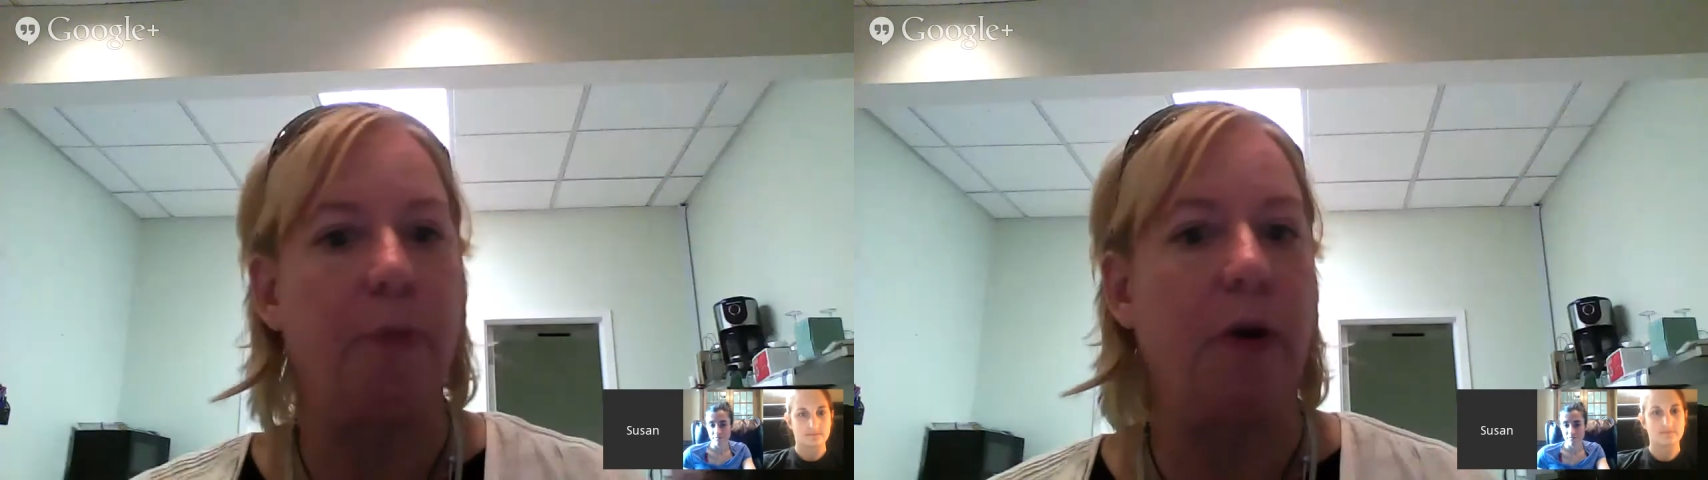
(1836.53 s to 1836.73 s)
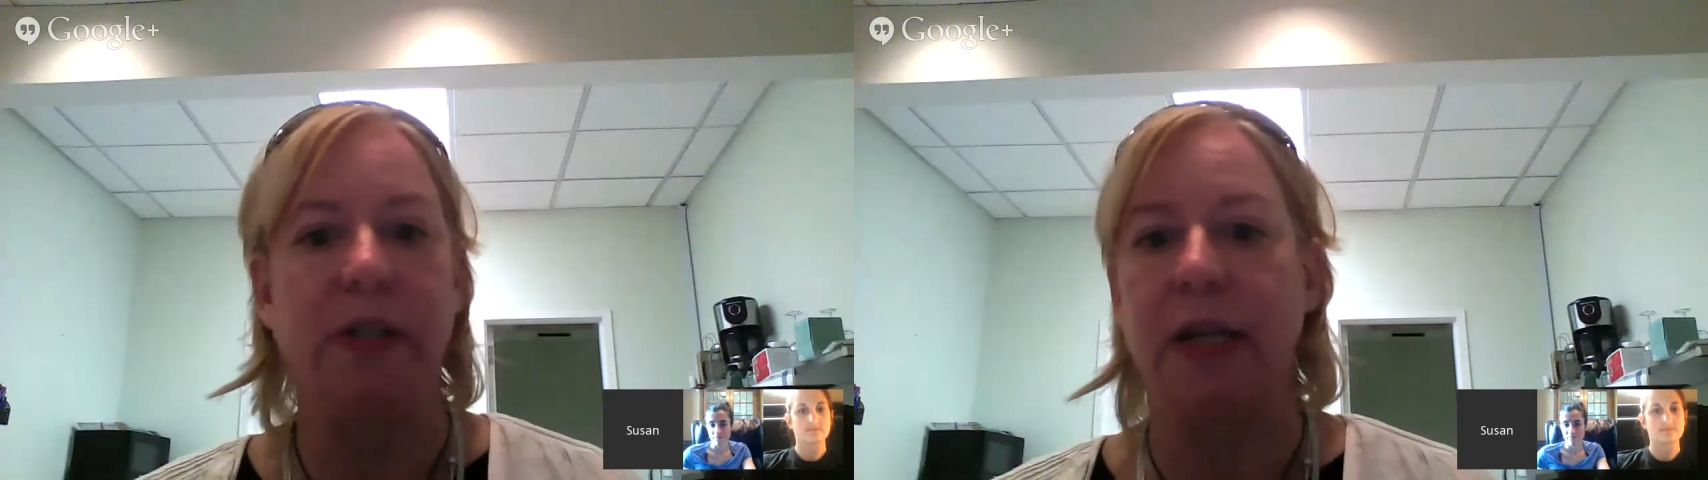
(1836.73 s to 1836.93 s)

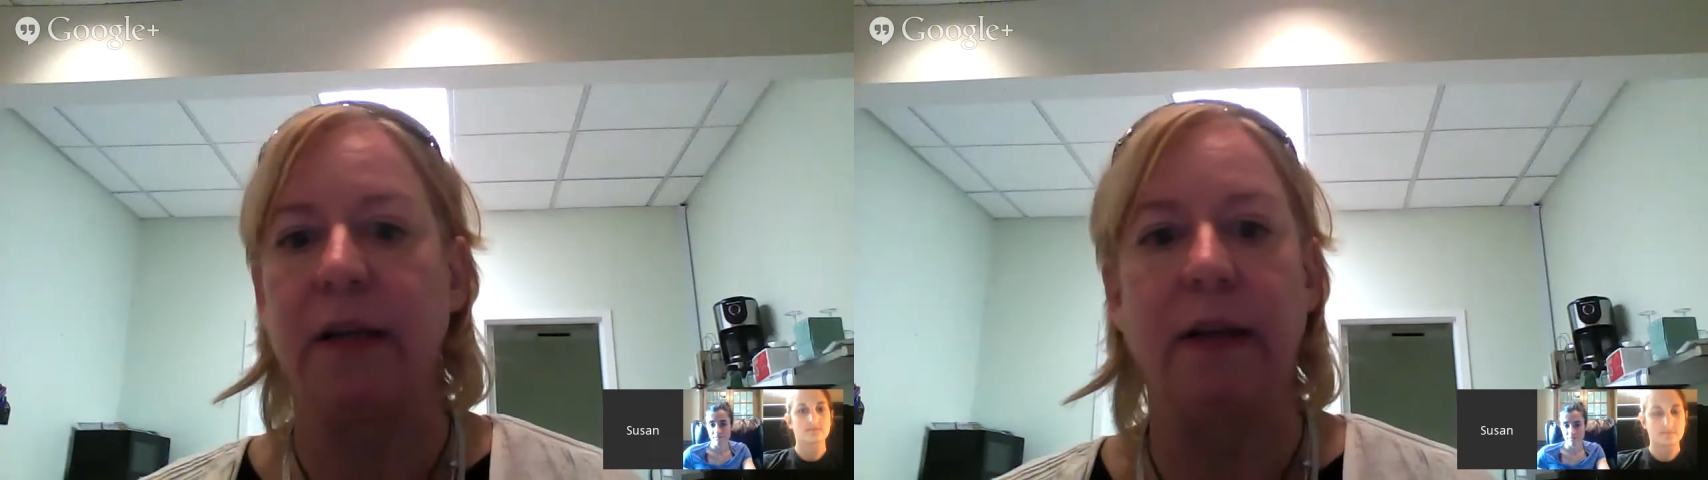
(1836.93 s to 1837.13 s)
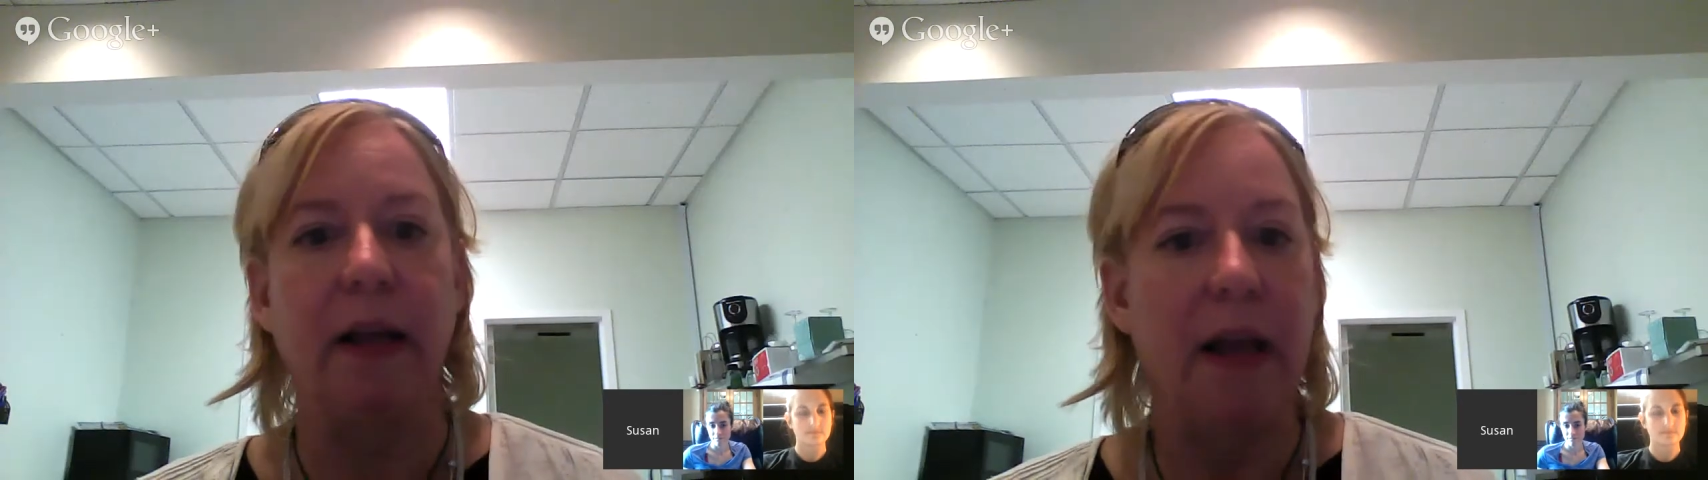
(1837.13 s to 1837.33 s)

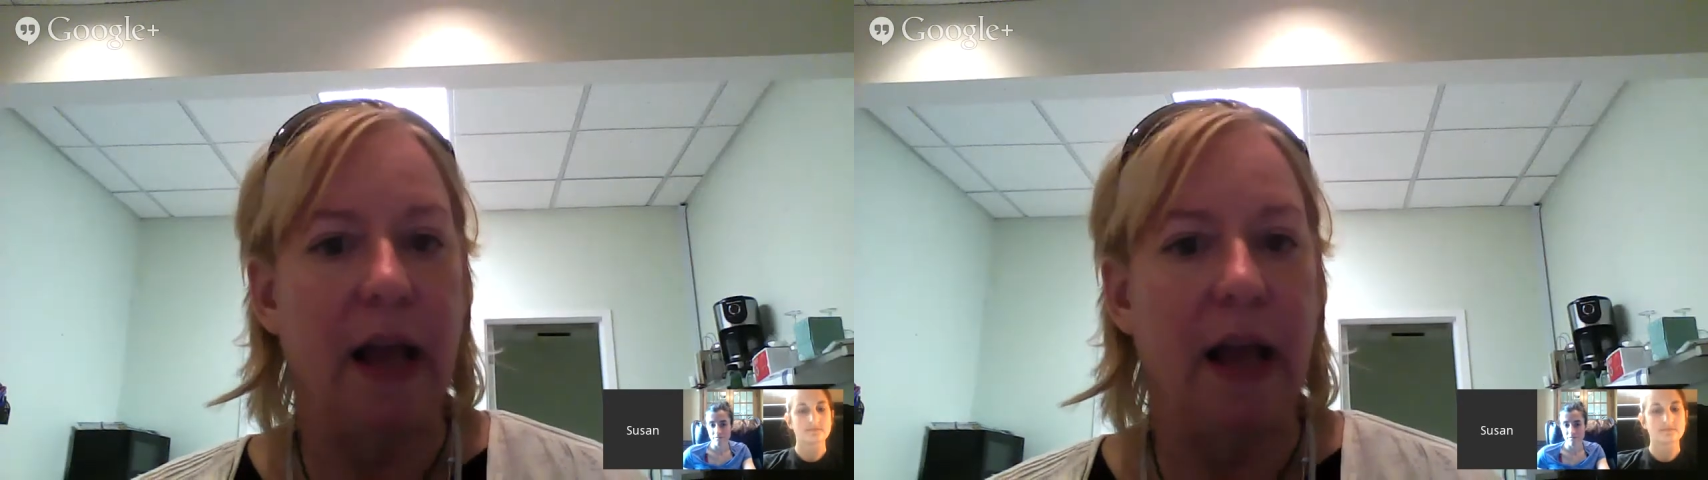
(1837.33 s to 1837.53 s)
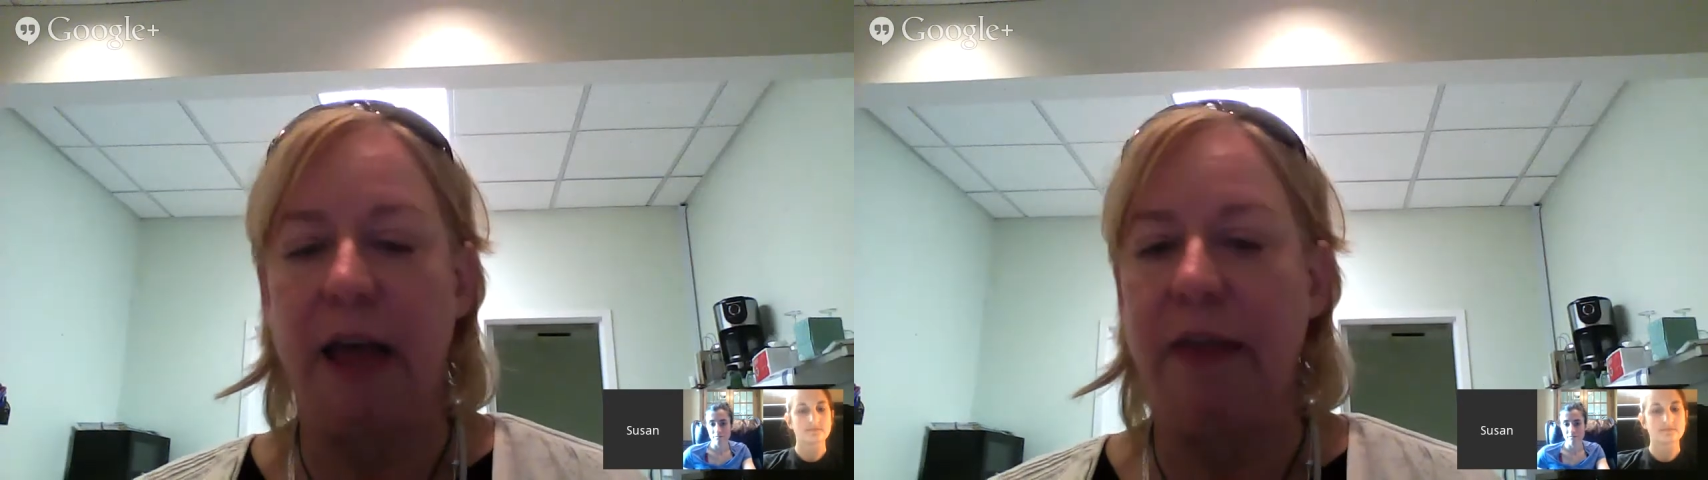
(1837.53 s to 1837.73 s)
person,
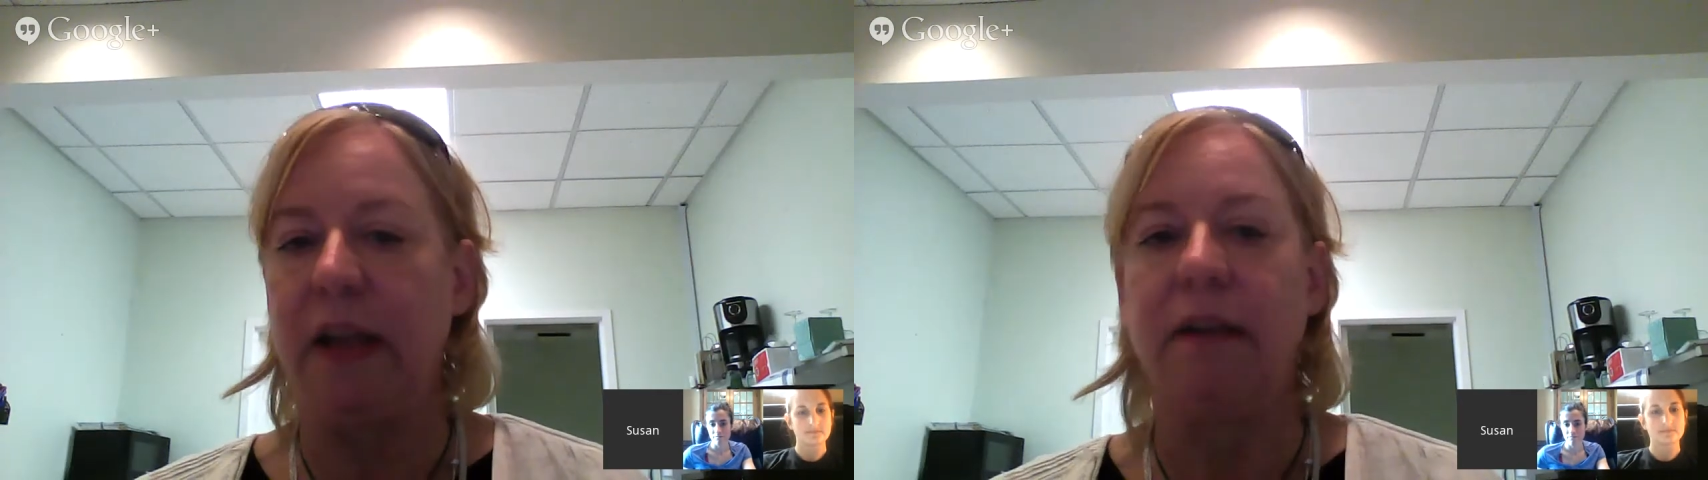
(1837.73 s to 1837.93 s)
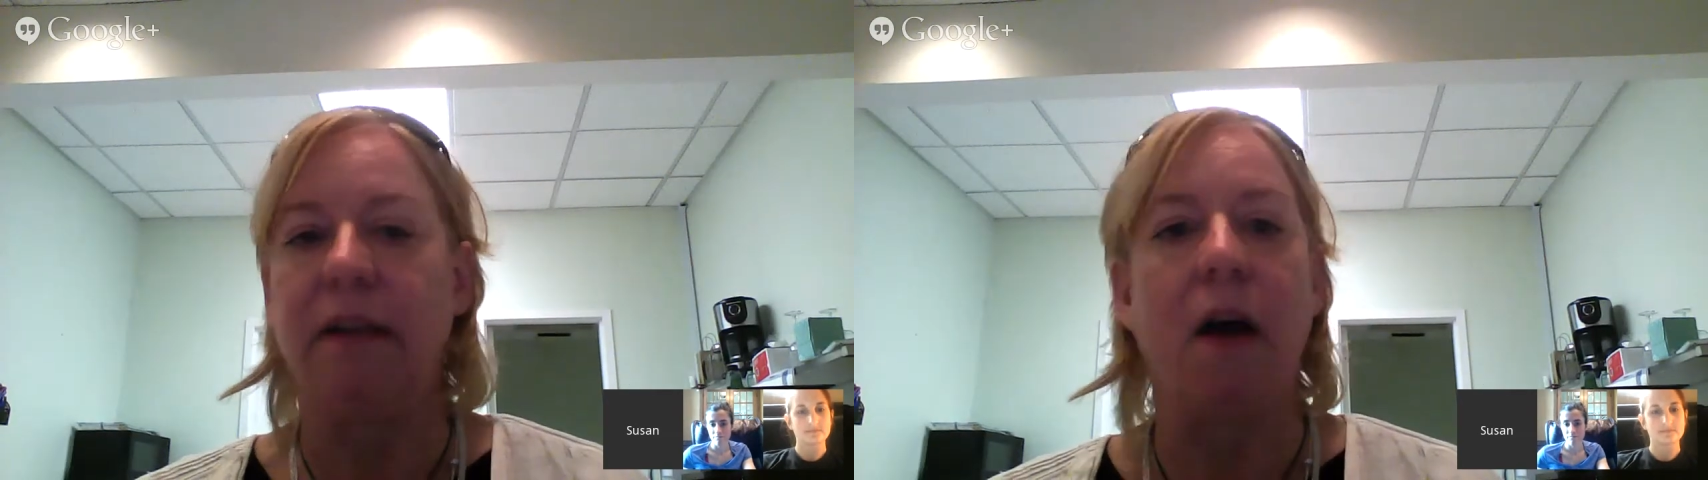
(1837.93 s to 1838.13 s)
and
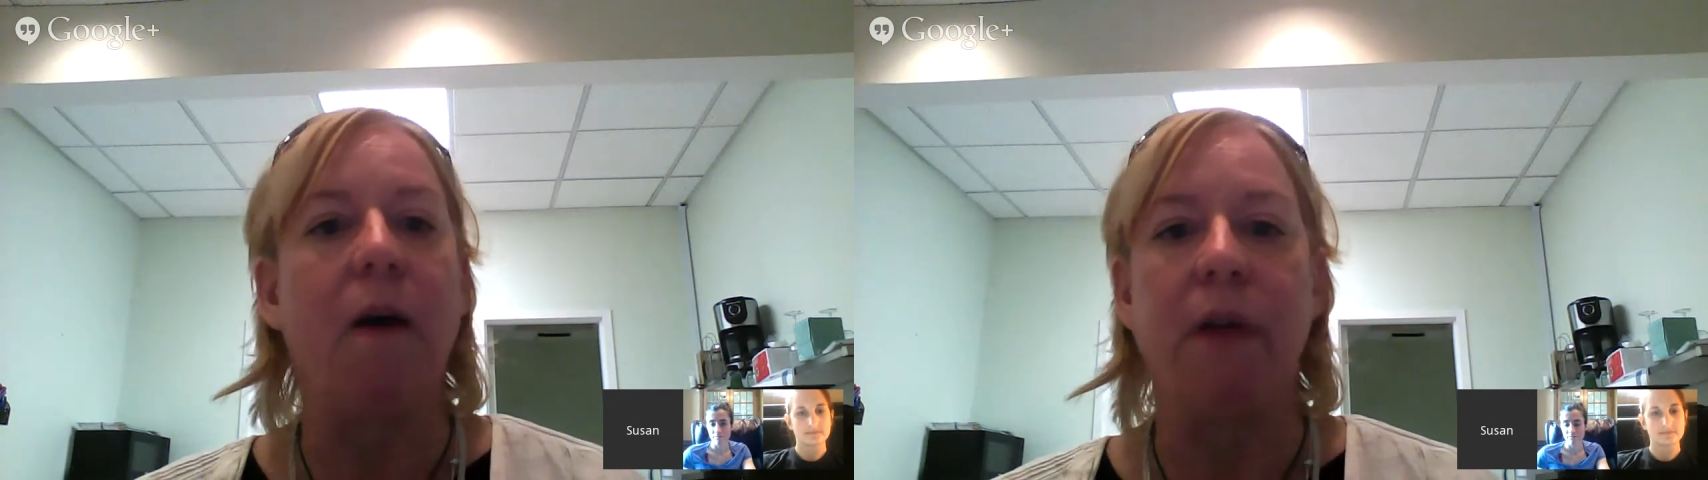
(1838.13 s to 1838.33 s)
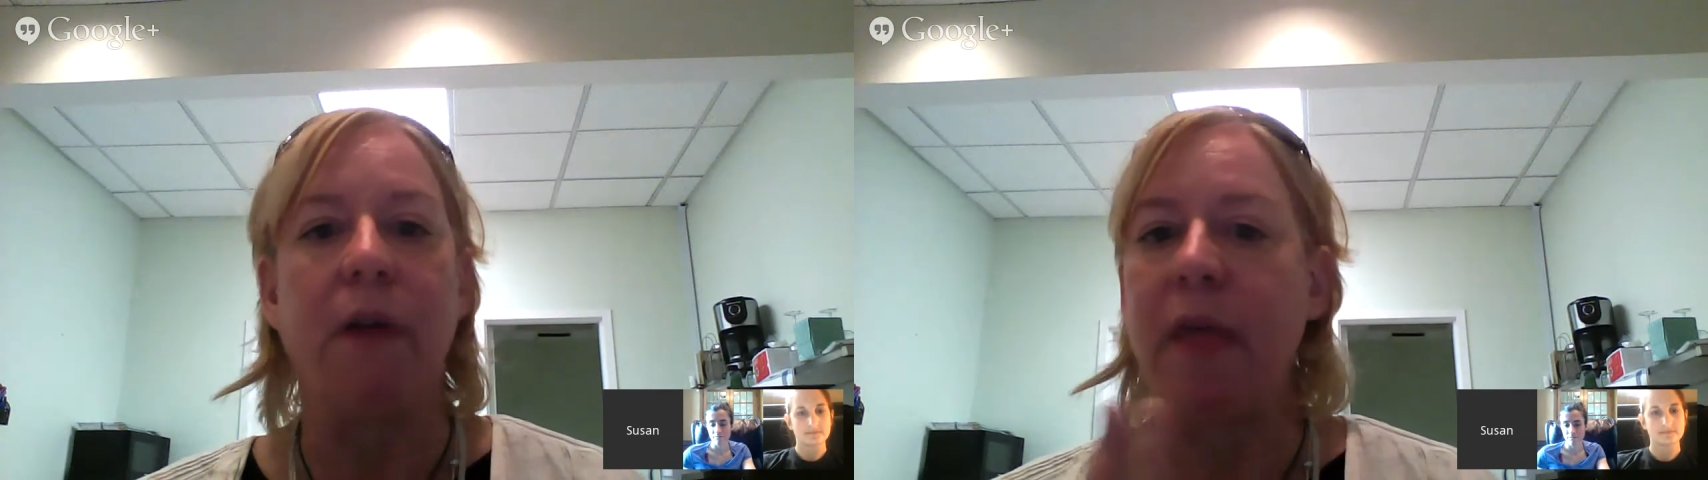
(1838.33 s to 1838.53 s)

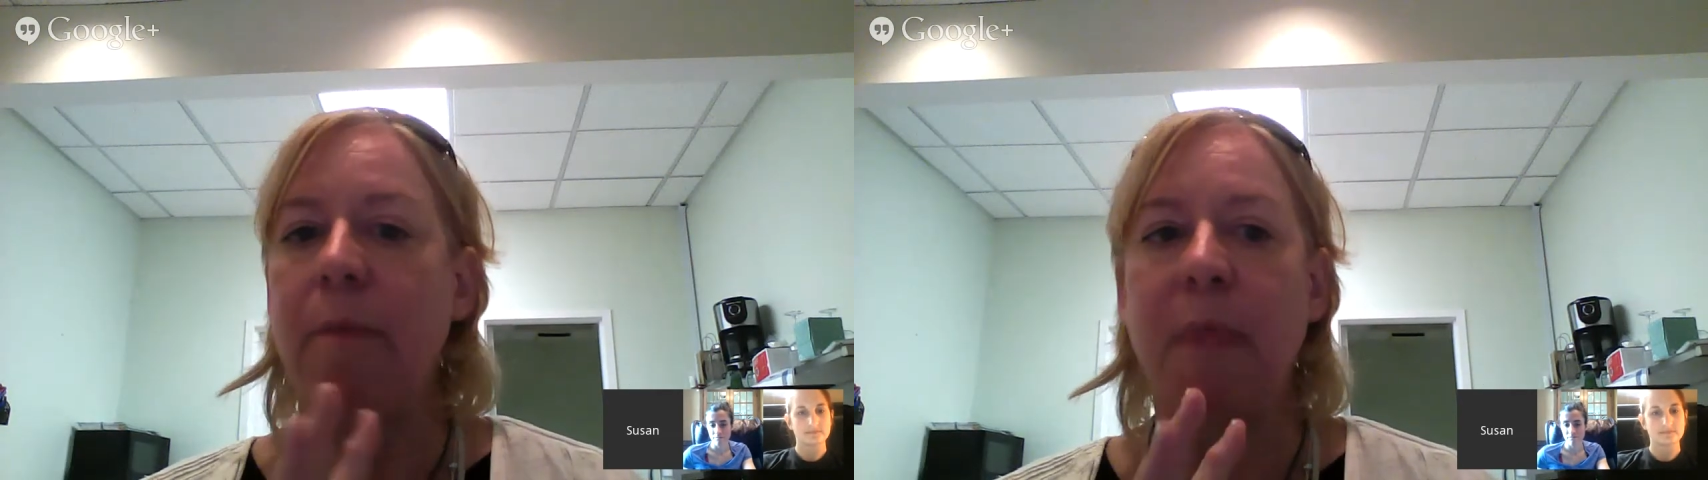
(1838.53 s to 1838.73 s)
they